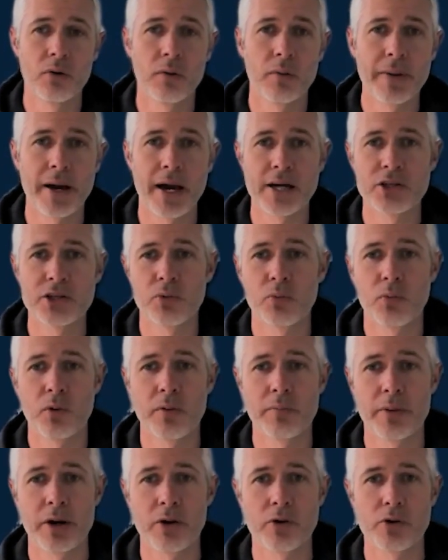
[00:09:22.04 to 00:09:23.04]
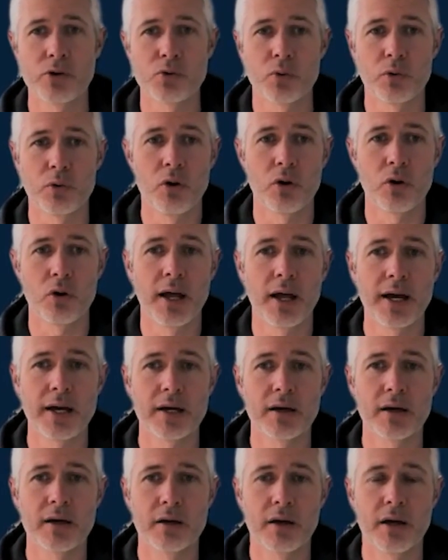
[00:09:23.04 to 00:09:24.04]
imagine what marriage would look
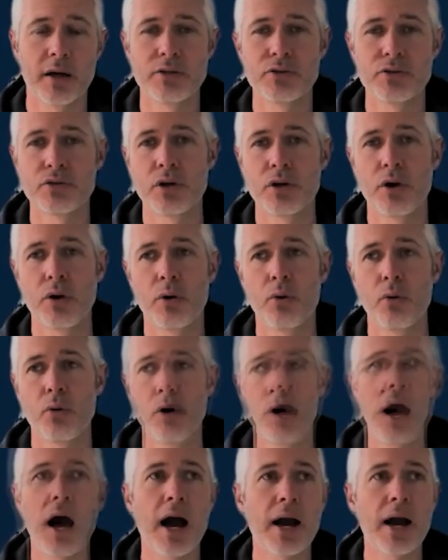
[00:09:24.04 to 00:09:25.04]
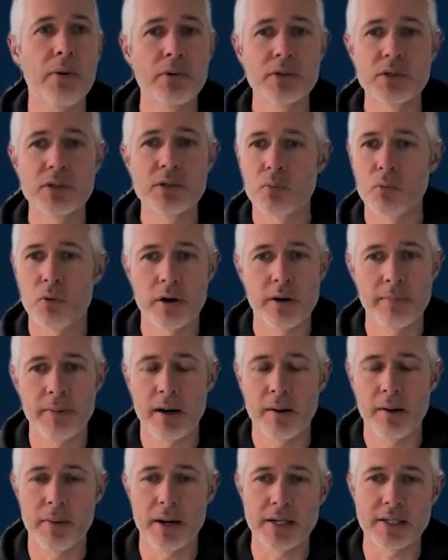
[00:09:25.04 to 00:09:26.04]
like. And so I wasn't worried
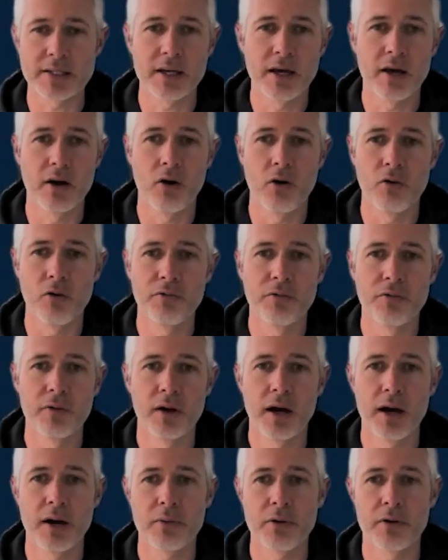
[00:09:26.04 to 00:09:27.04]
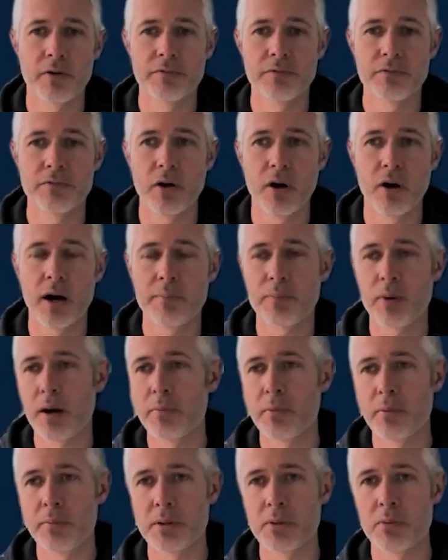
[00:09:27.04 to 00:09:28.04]
about myself. I
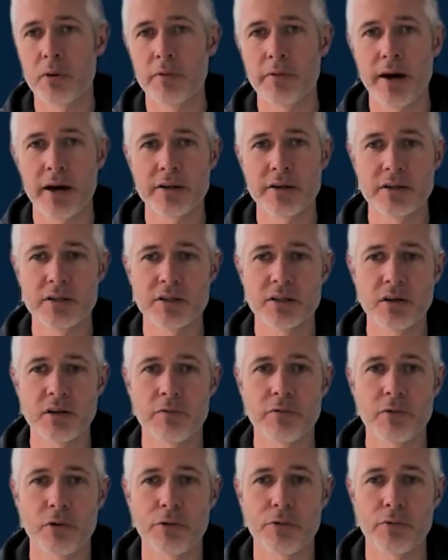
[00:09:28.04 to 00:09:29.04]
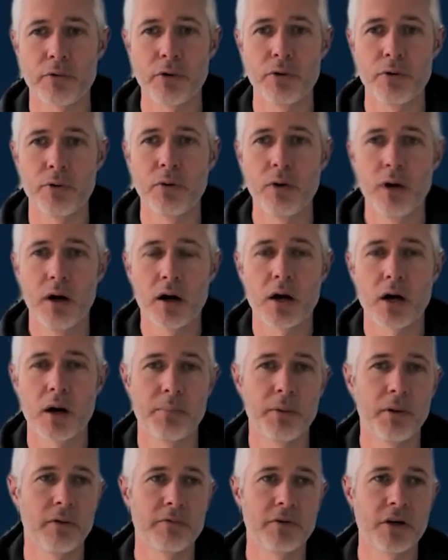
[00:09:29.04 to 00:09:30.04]
probably would have had to suffer through a
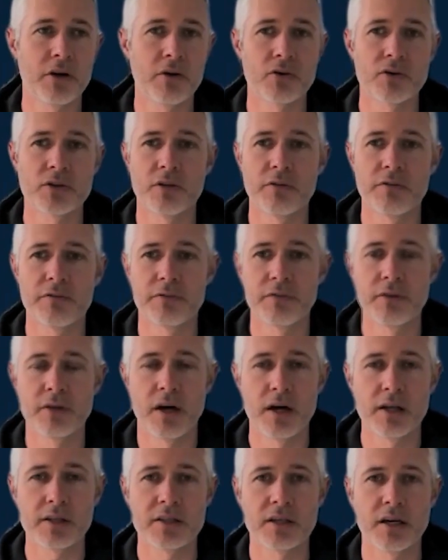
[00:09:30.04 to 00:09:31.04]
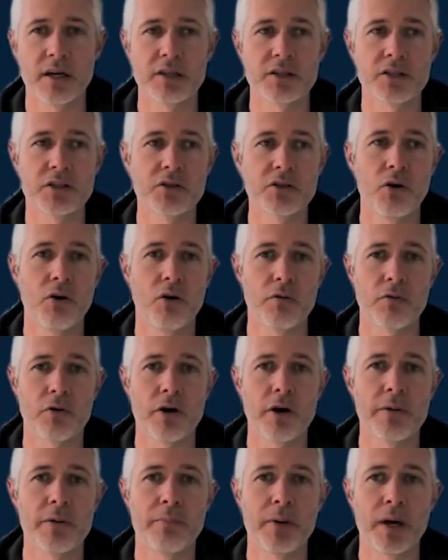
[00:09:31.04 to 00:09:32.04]
couple of years of nonsense over
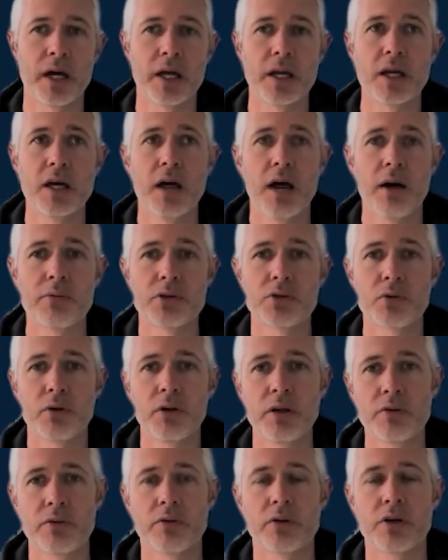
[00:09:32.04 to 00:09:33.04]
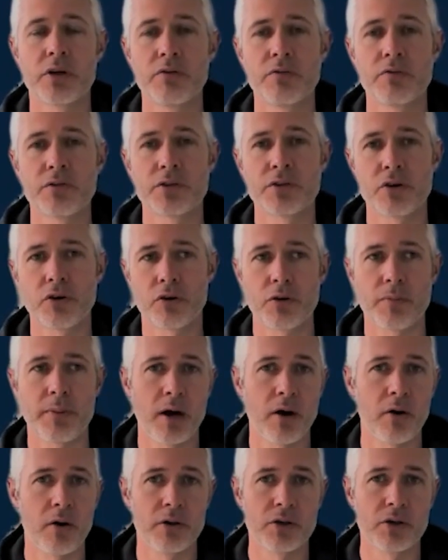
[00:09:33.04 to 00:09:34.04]
it, but I was really concerned
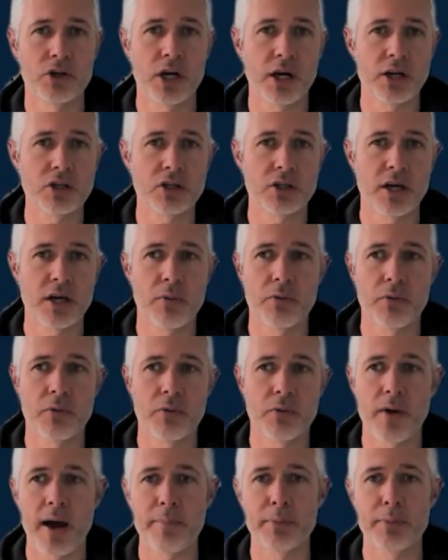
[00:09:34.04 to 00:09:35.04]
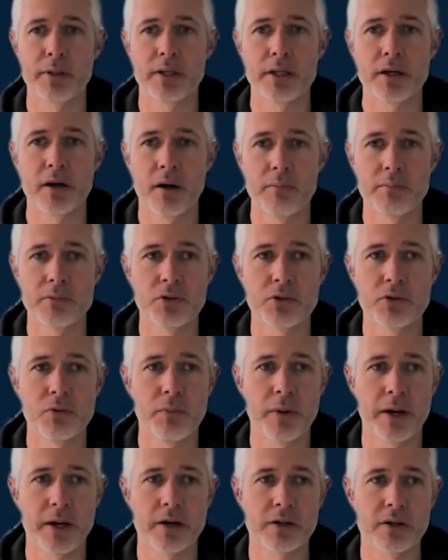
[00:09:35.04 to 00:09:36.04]
about the change that would rapidly come to my